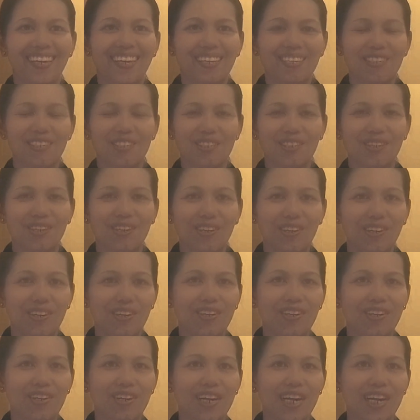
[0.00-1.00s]

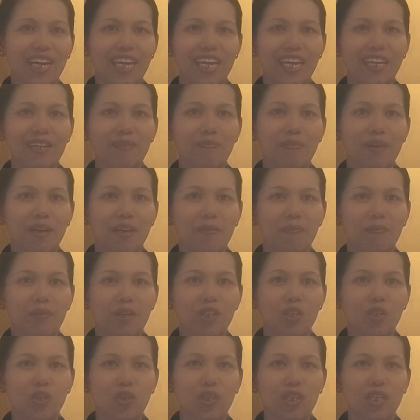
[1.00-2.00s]
So I end my
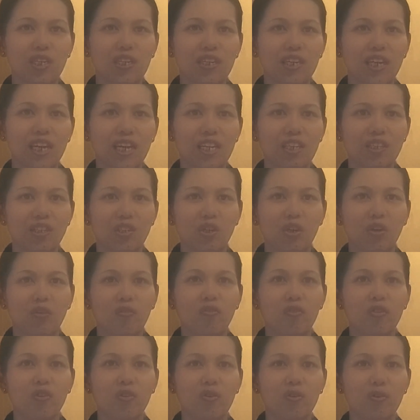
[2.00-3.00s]
video here, guys.
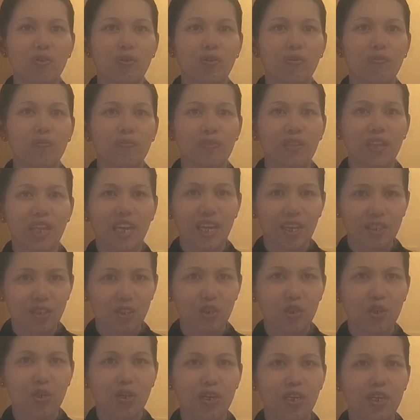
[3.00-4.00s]
Hope you
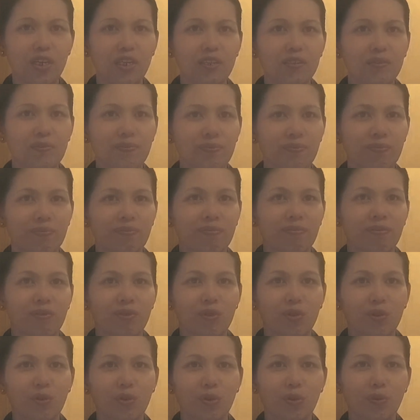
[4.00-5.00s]
enjoy
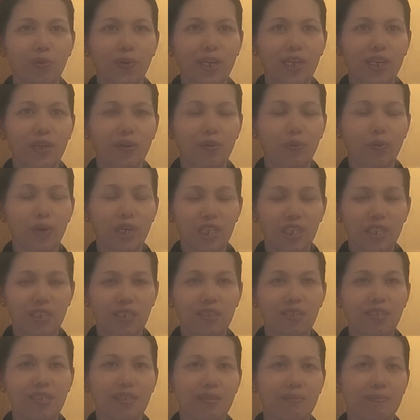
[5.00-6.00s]
to watch
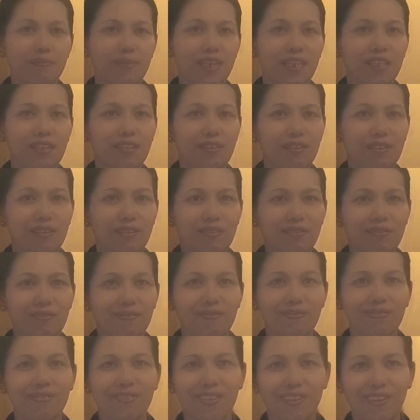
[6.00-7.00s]
this video.
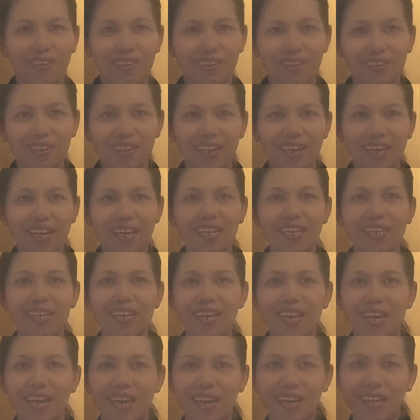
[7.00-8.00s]
Okay,
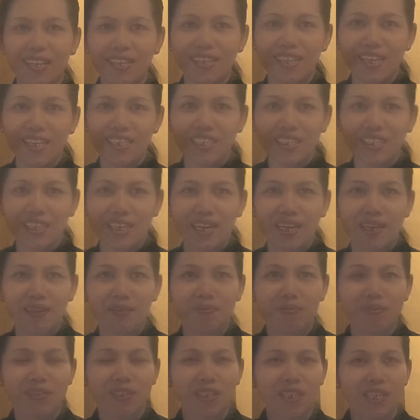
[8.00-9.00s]
and next
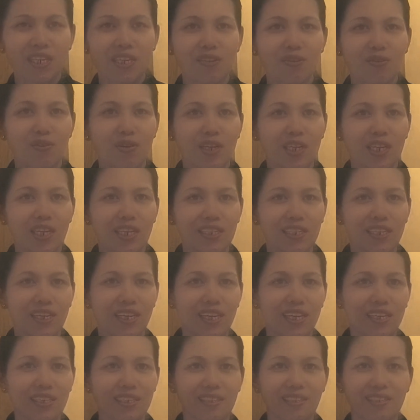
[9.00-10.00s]
time, see you again,
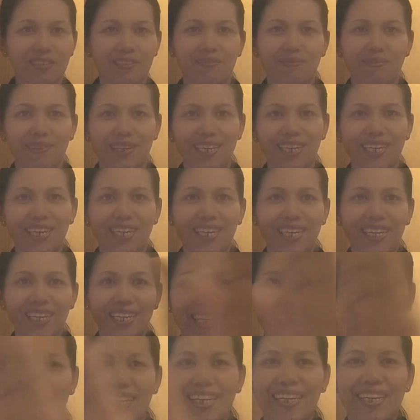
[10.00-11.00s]
guys.
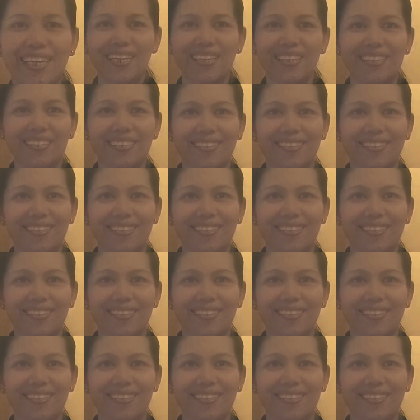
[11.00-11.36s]
Bye.